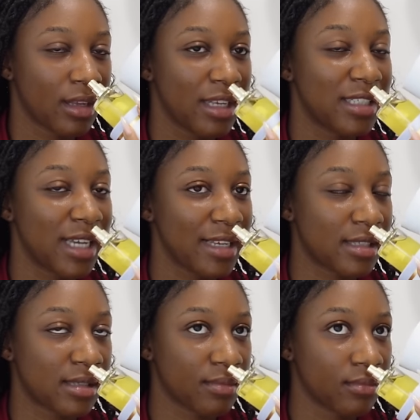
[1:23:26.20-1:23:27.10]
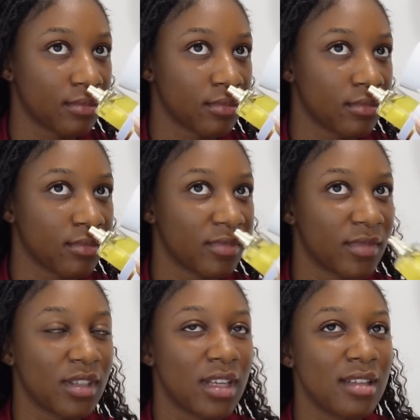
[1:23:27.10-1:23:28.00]
It's just
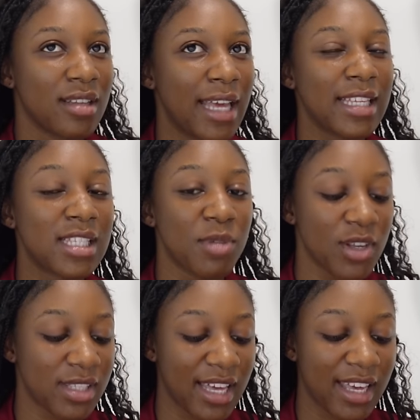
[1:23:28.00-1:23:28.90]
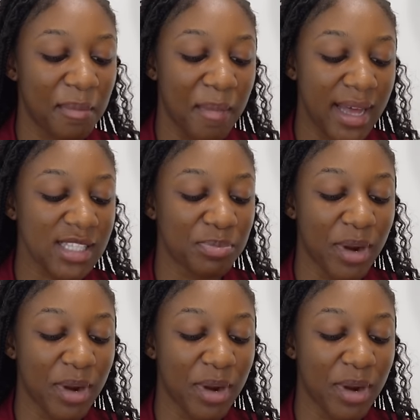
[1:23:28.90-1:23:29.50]
like it smells like a man's